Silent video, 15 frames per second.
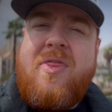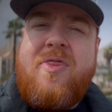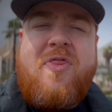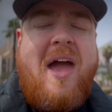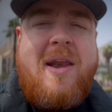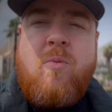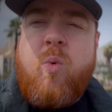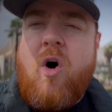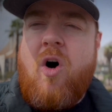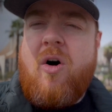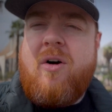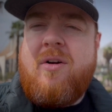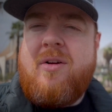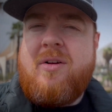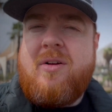then what?
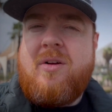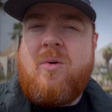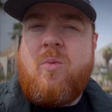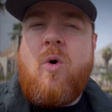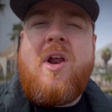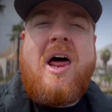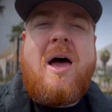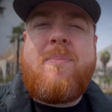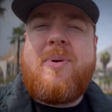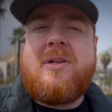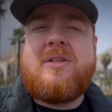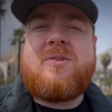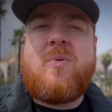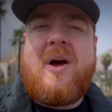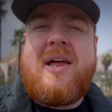What
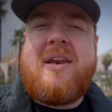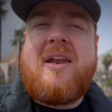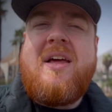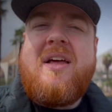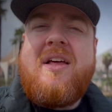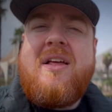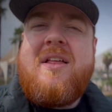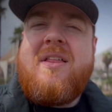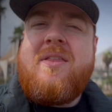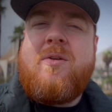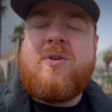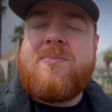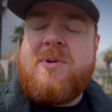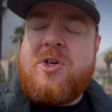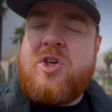happens when
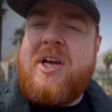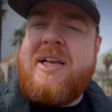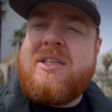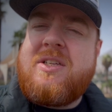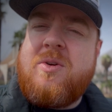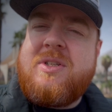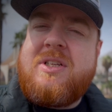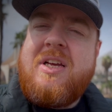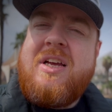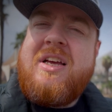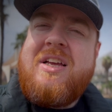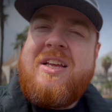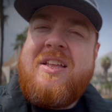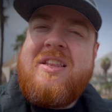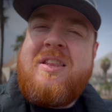those machines,
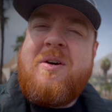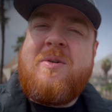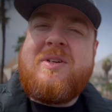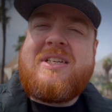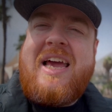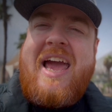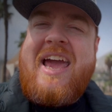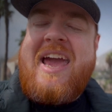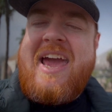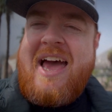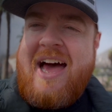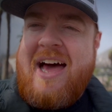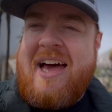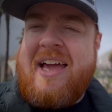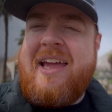those
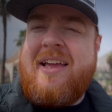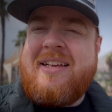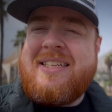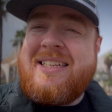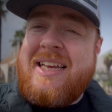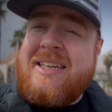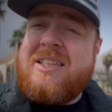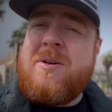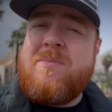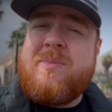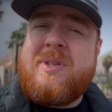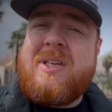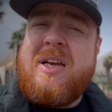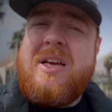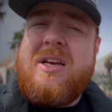AI
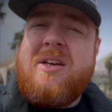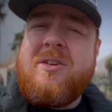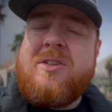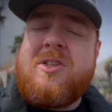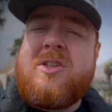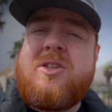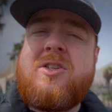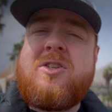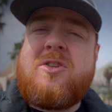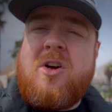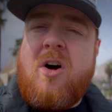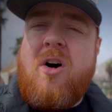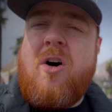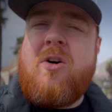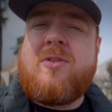systems
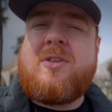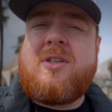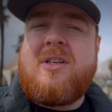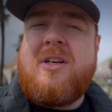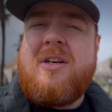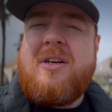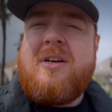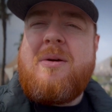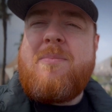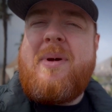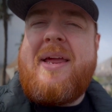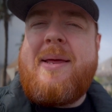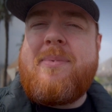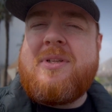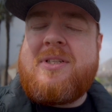start
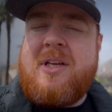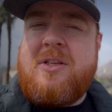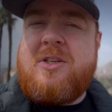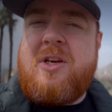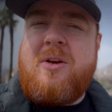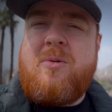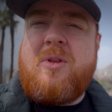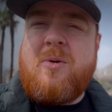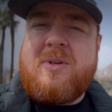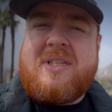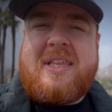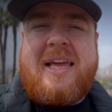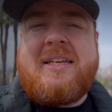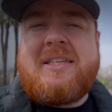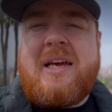being able to do those
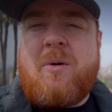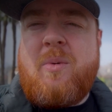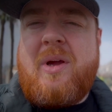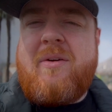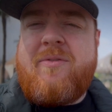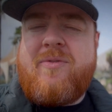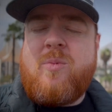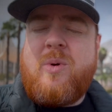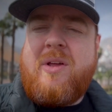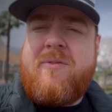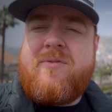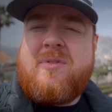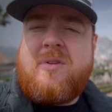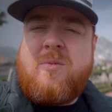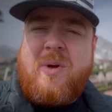things that
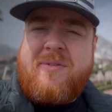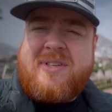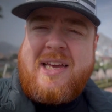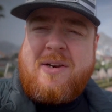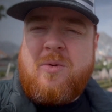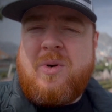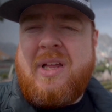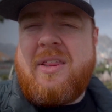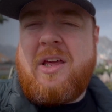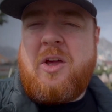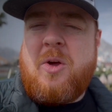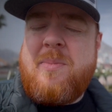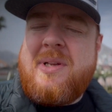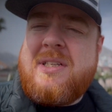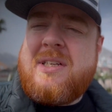we've said only the
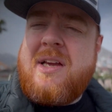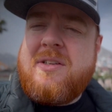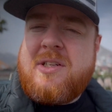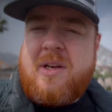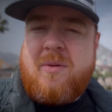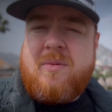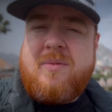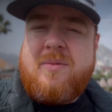humans can do?